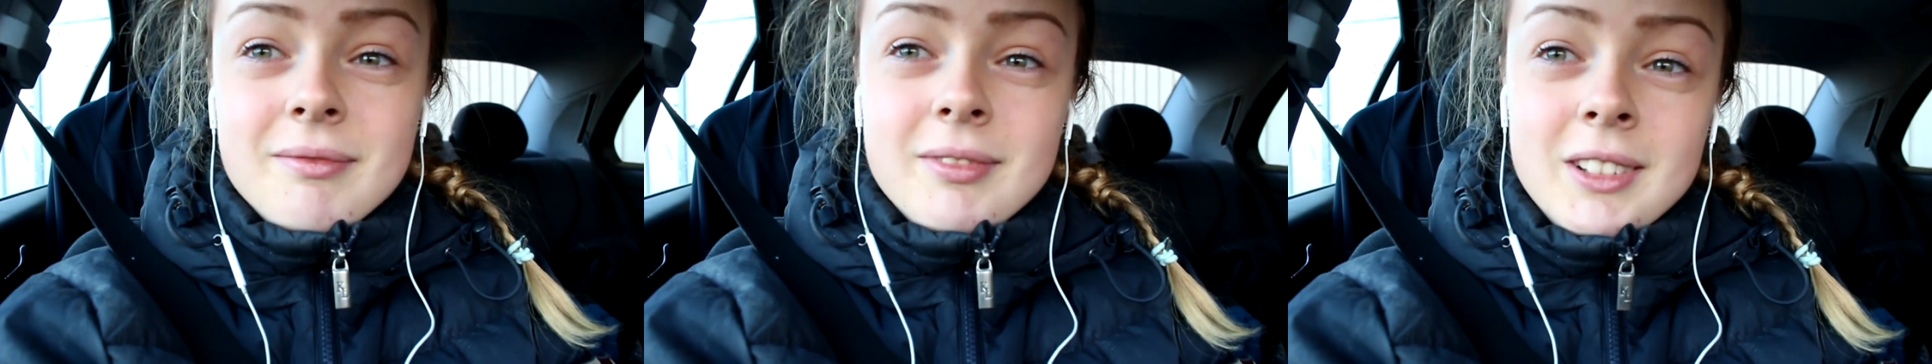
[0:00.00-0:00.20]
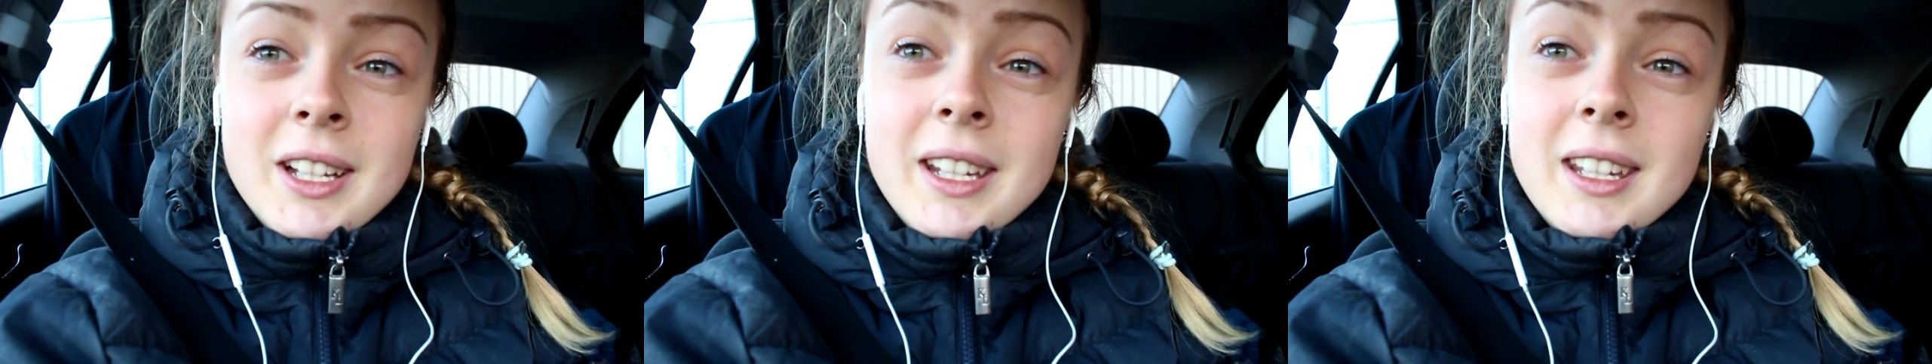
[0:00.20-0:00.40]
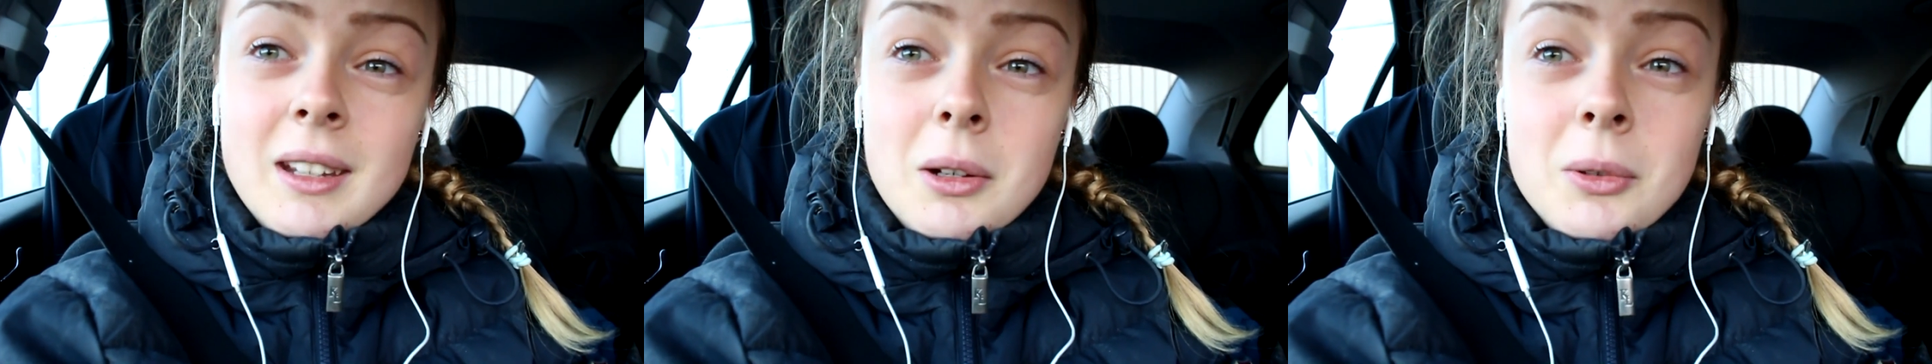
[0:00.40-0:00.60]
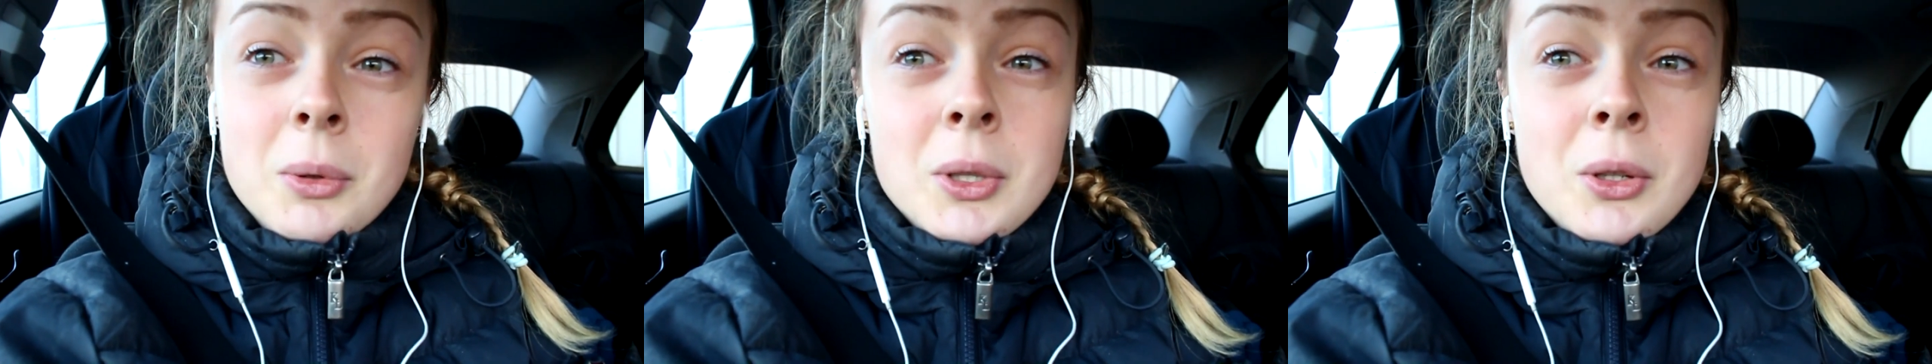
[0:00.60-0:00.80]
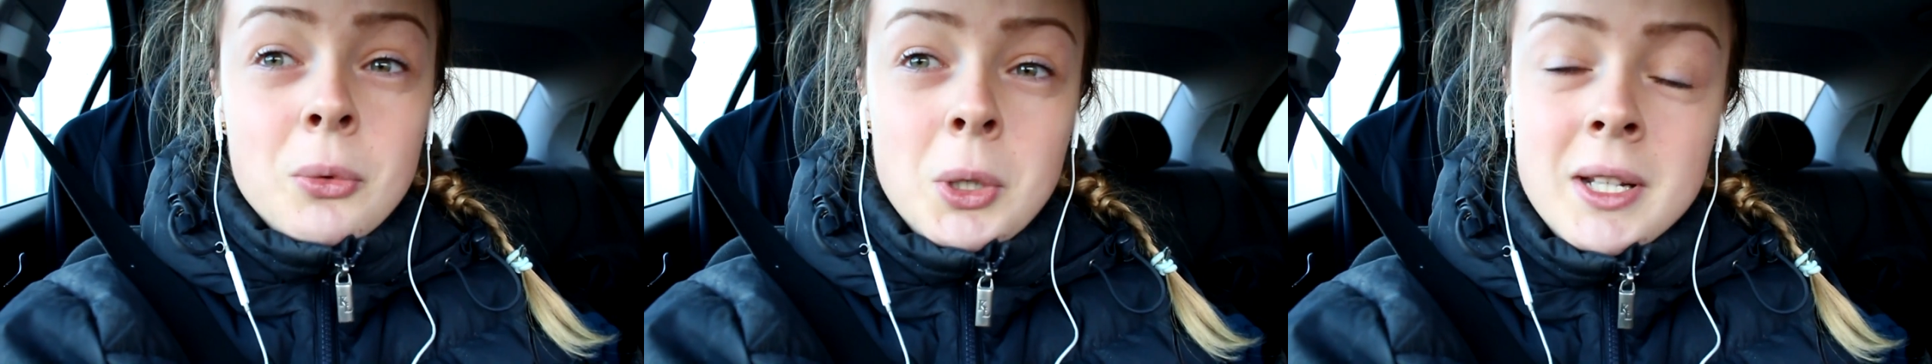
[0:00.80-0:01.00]
Like
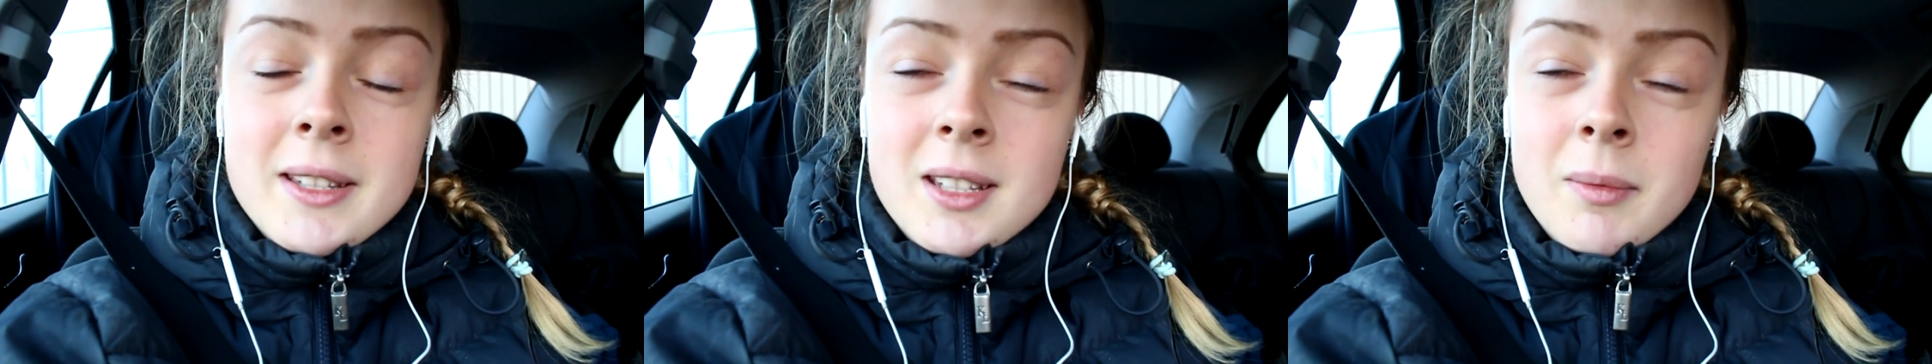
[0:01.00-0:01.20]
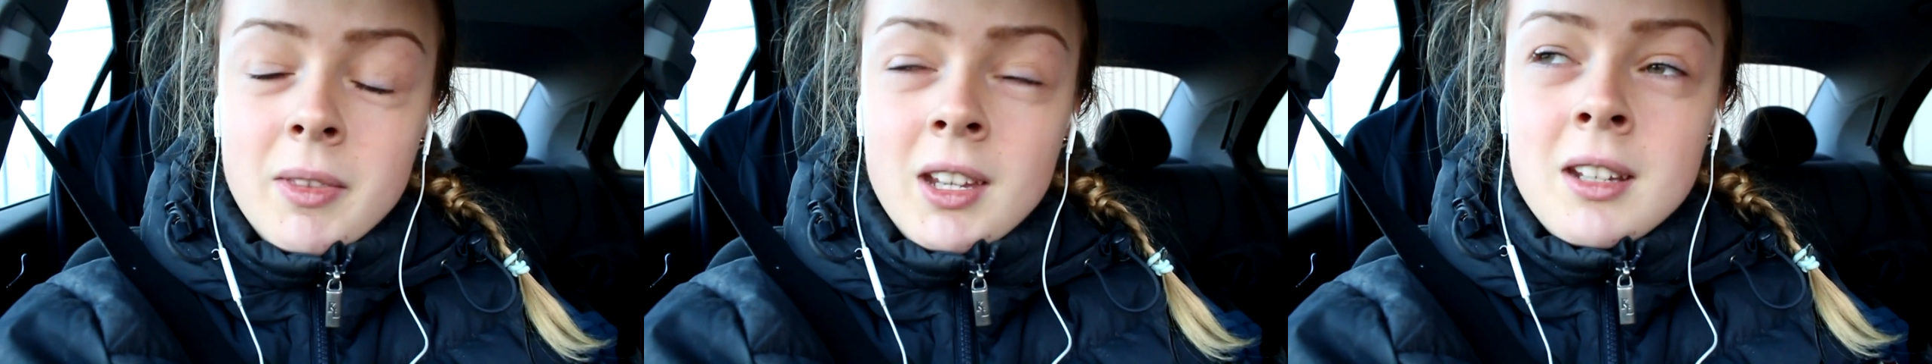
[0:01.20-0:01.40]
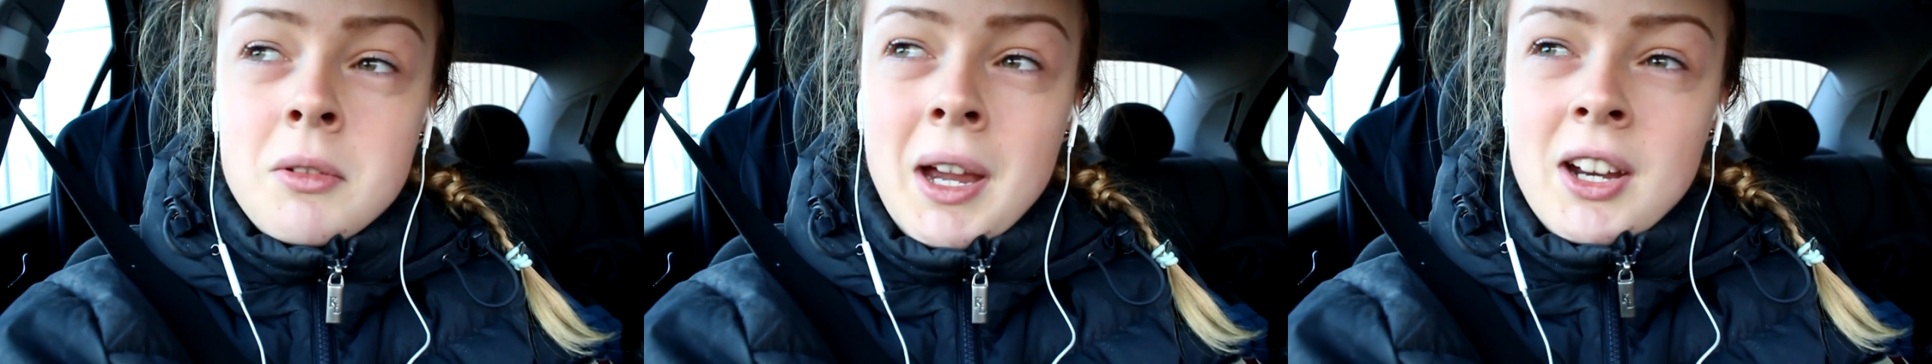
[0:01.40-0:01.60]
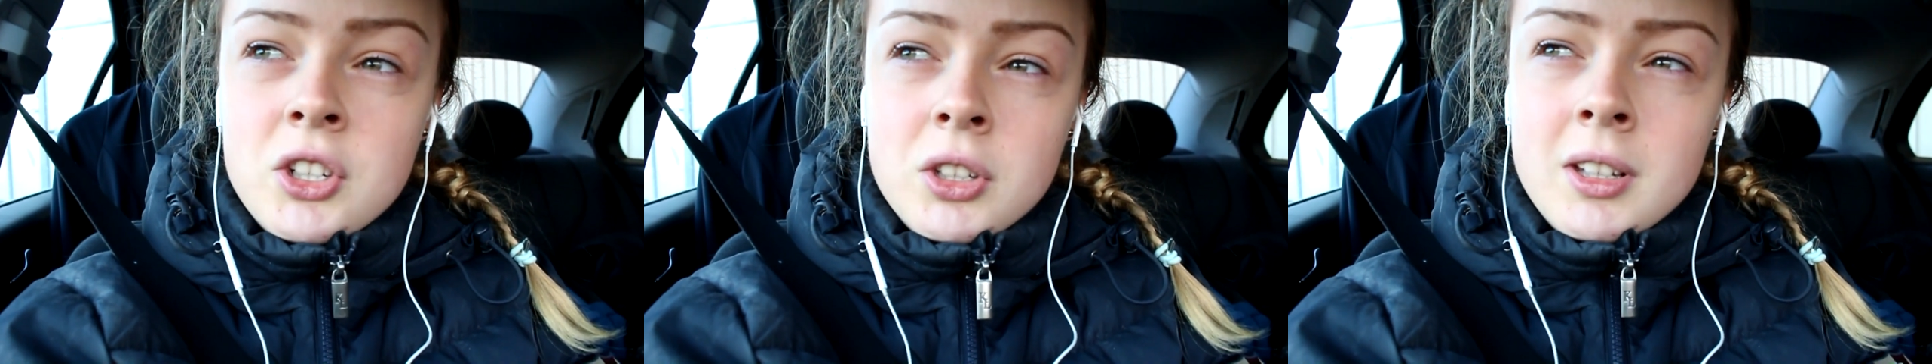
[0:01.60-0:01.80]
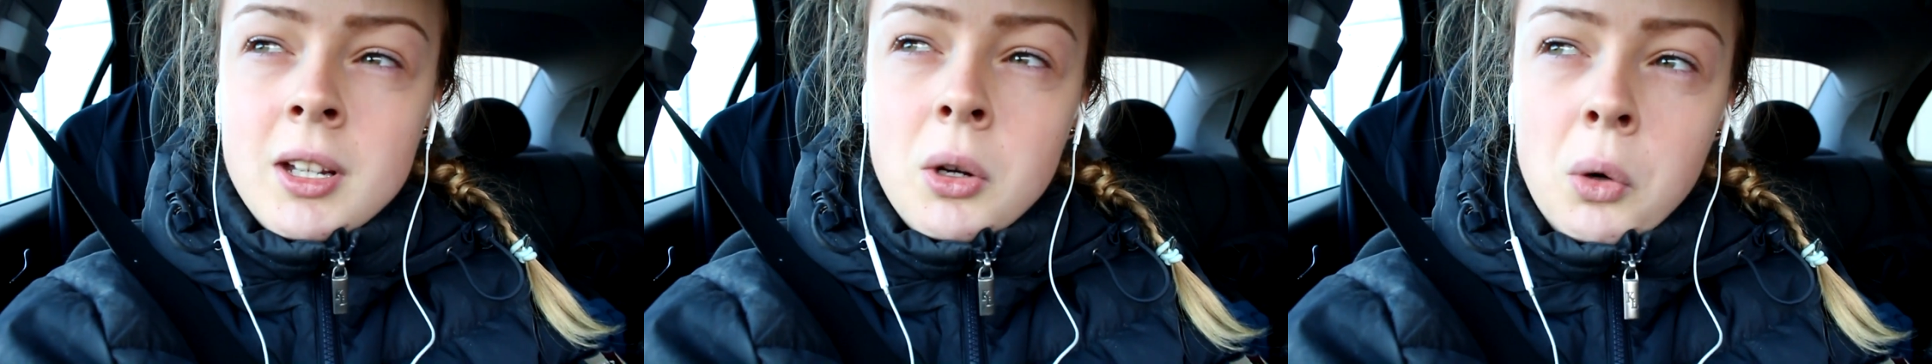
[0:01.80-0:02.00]
when you win something and you
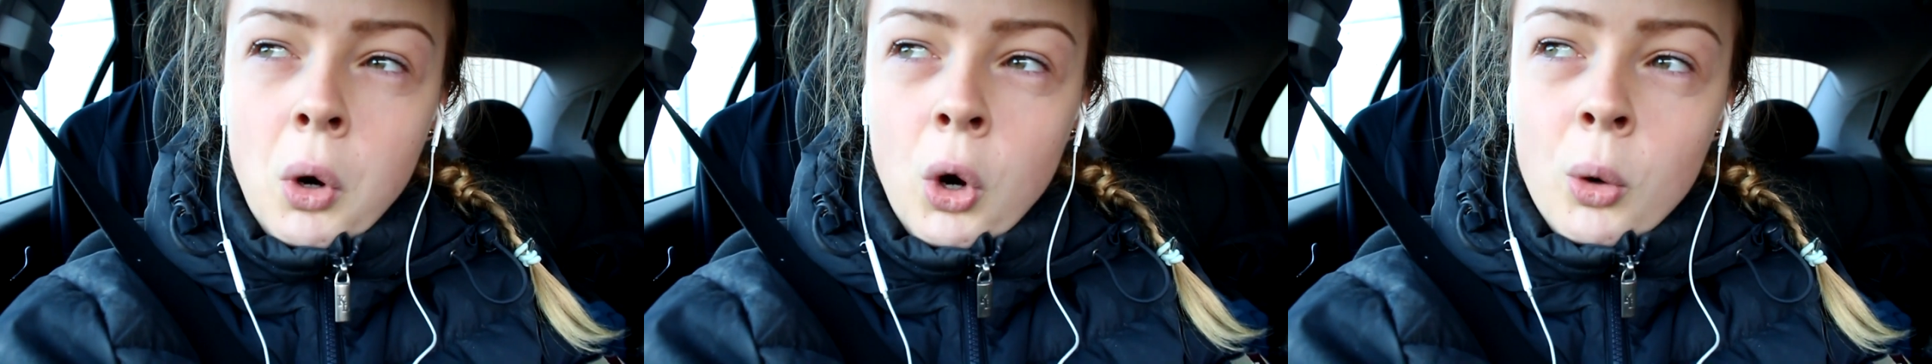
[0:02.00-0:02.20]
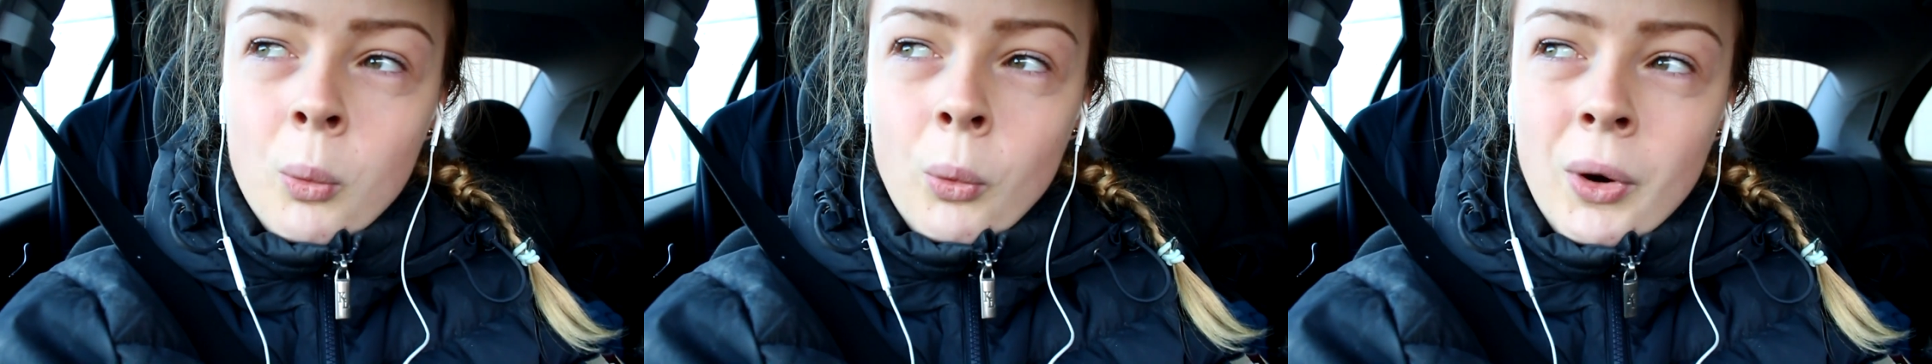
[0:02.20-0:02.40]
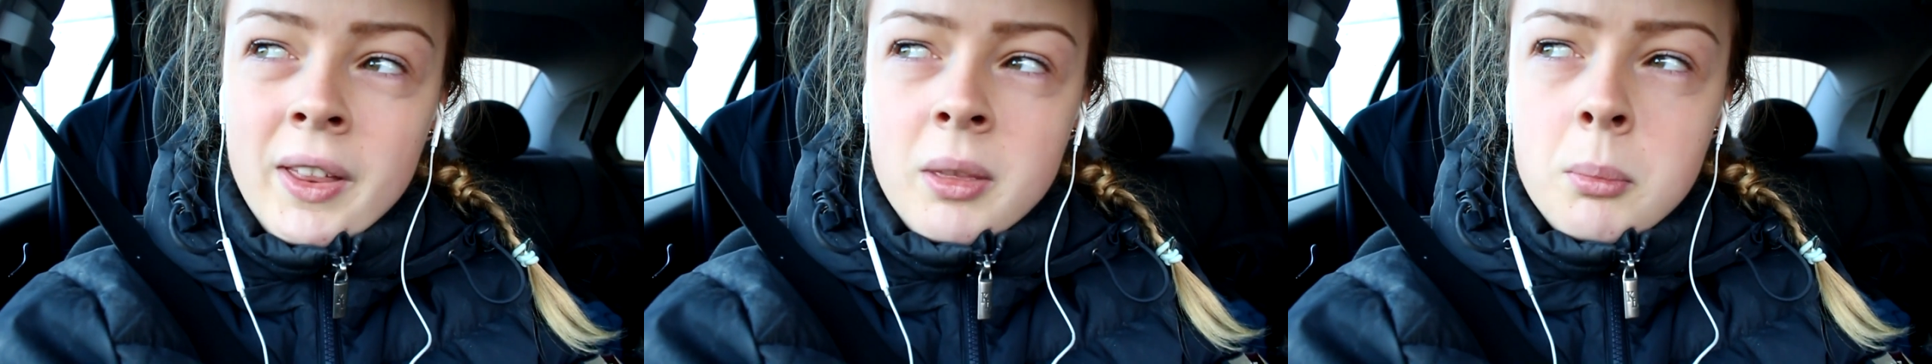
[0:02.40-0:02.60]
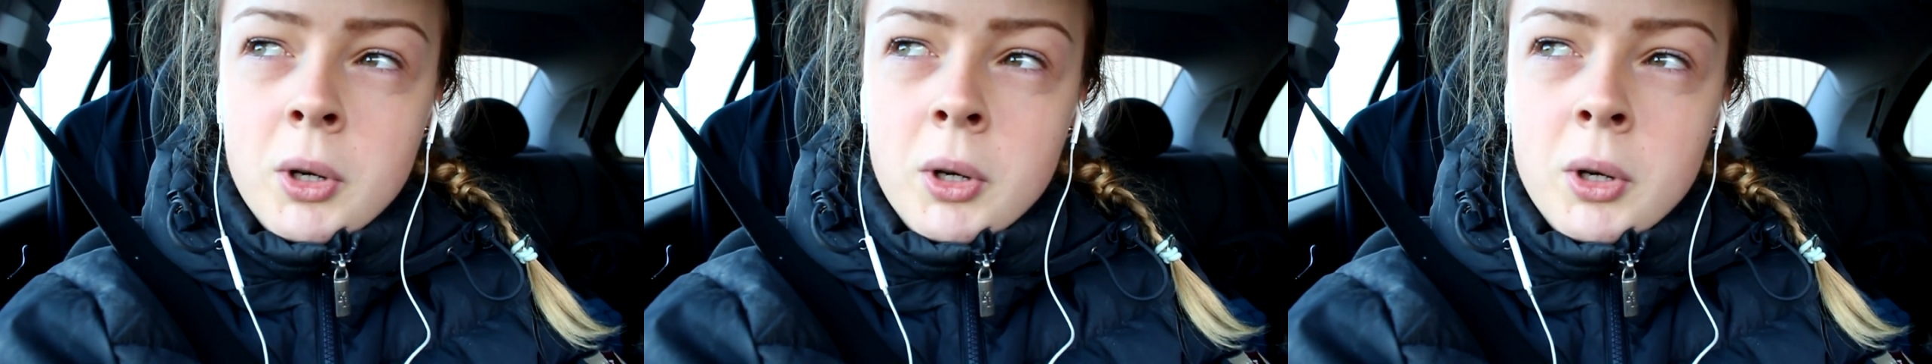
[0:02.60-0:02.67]
actually go home with